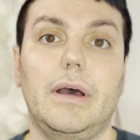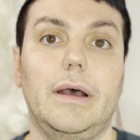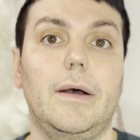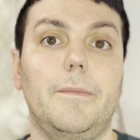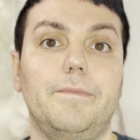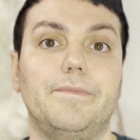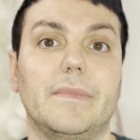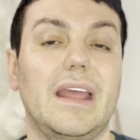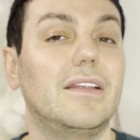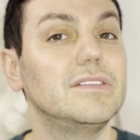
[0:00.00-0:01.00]
Um,
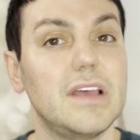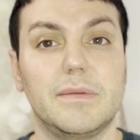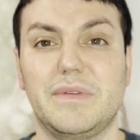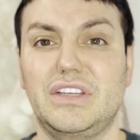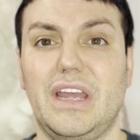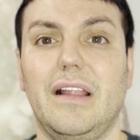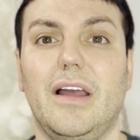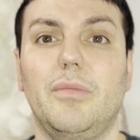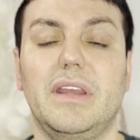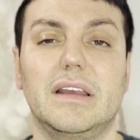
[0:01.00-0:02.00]
and it also helps my channel
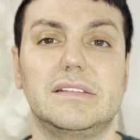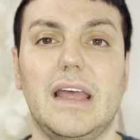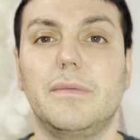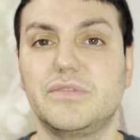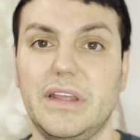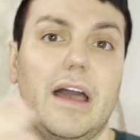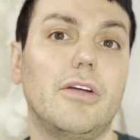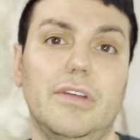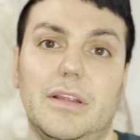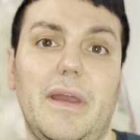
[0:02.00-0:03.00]
out because it helps with the
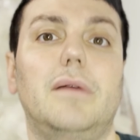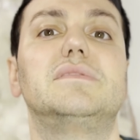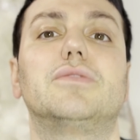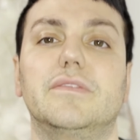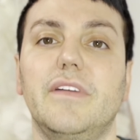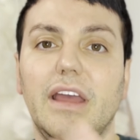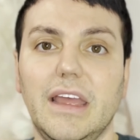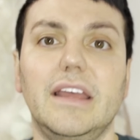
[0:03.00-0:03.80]
algorithm, helps sort of